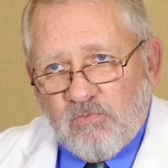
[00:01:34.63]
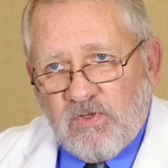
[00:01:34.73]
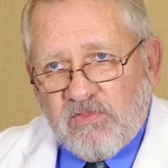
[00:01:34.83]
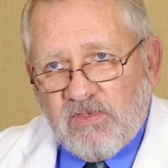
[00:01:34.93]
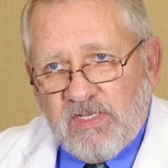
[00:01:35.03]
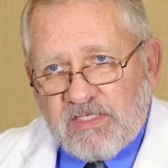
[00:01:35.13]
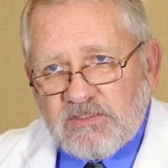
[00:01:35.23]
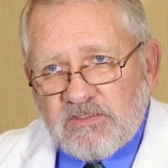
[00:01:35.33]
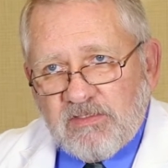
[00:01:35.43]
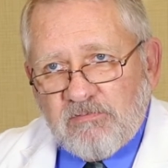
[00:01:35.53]
One of the
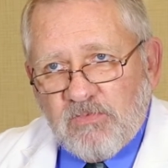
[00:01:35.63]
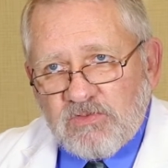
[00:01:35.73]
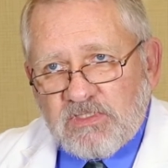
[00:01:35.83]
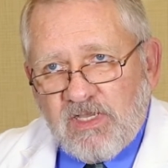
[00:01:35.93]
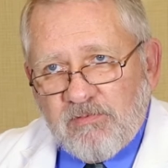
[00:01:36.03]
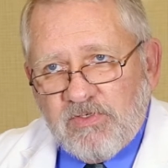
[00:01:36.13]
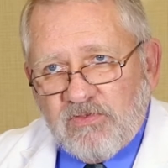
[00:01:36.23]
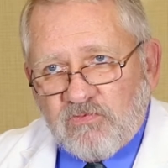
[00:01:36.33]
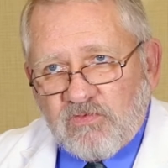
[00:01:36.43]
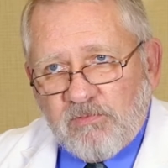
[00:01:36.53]
next most
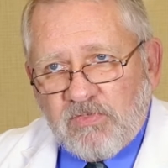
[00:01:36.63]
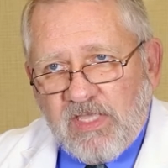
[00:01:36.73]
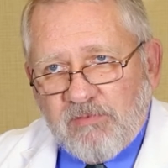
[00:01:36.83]
common is some